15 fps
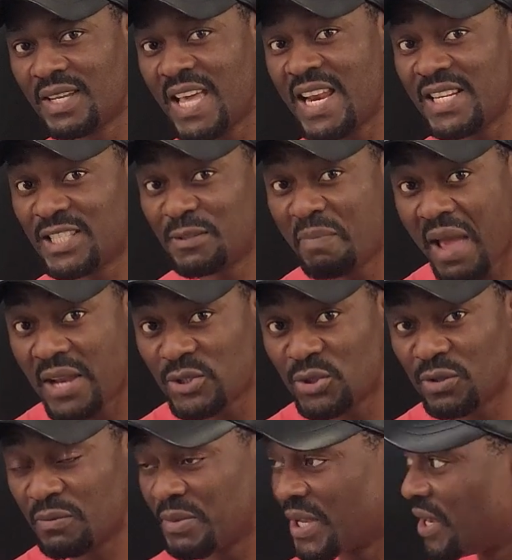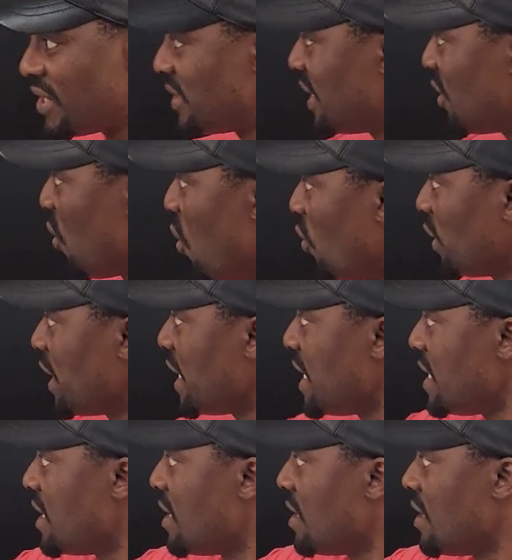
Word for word: It is special because it only